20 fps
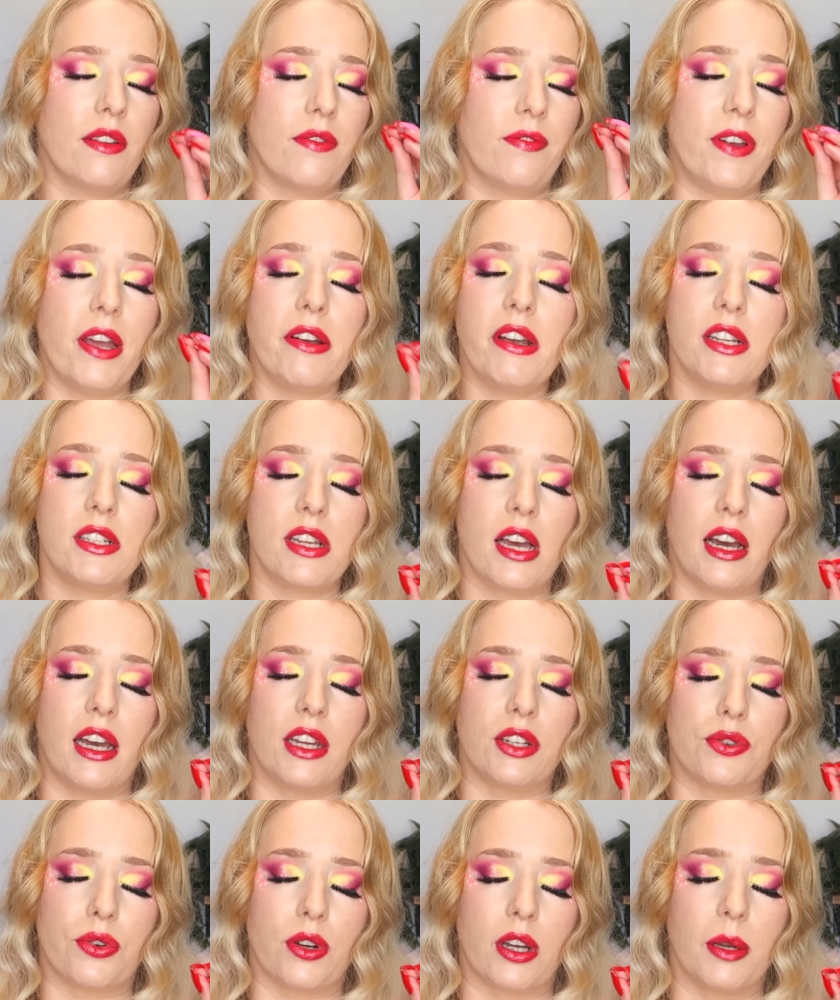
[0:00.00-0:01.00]
Very
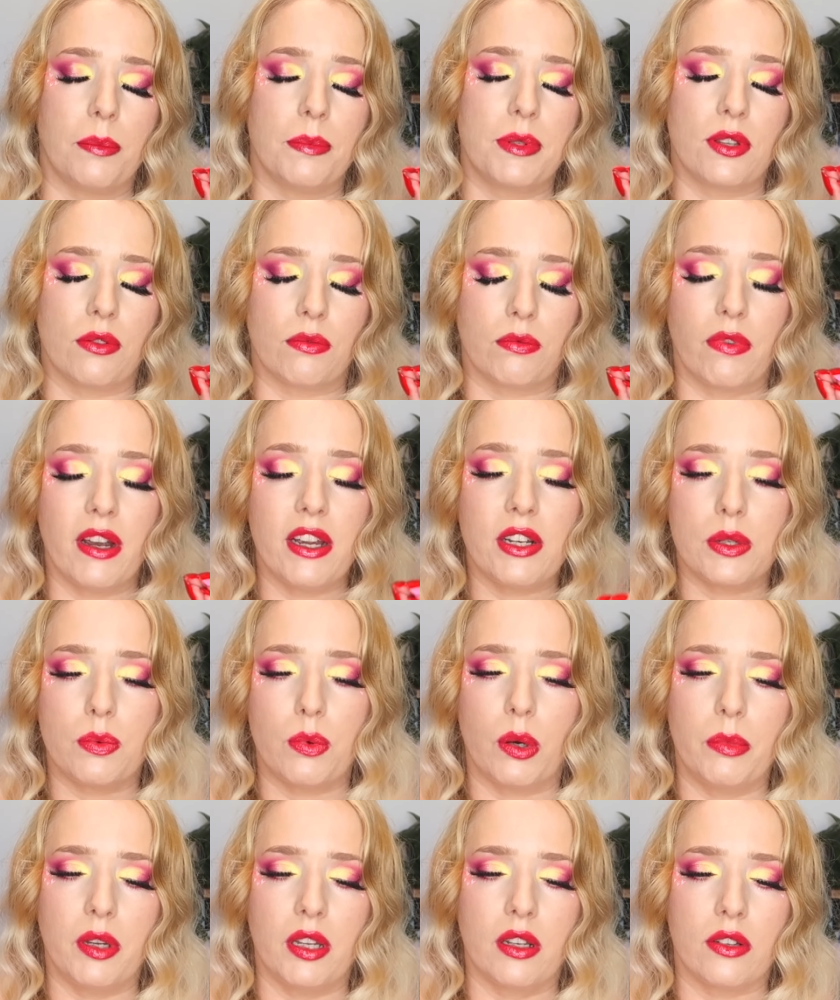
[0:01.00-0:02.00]
tired tropes. Rich
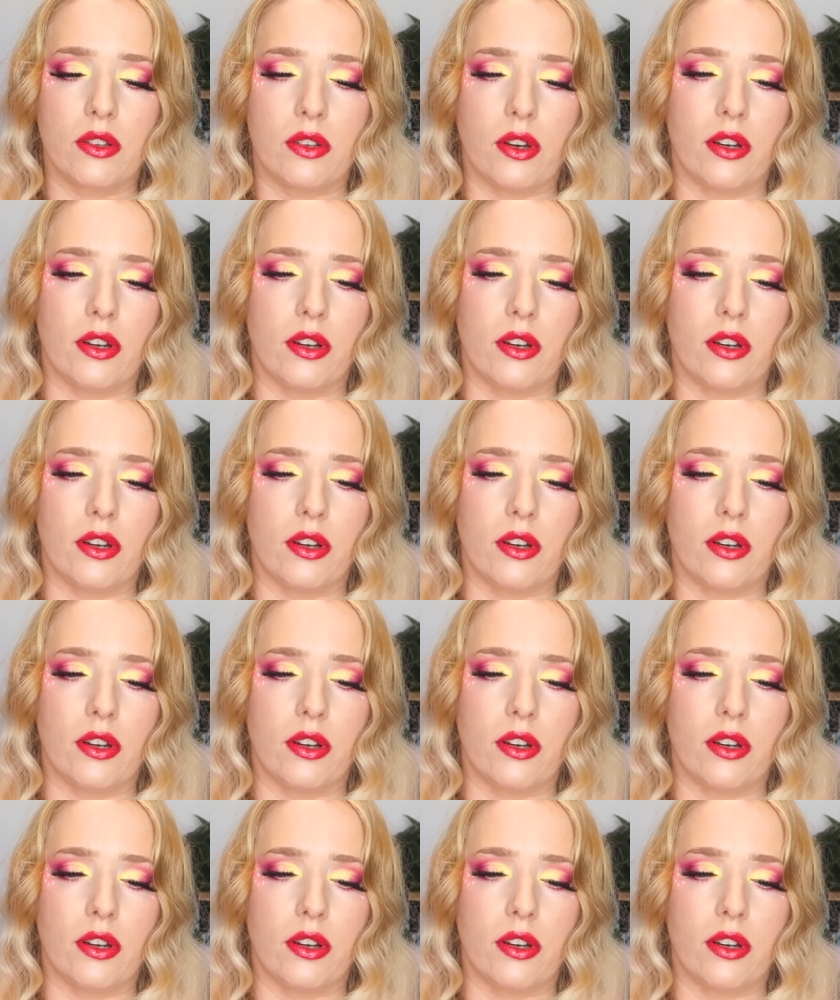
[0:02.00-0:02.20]
woman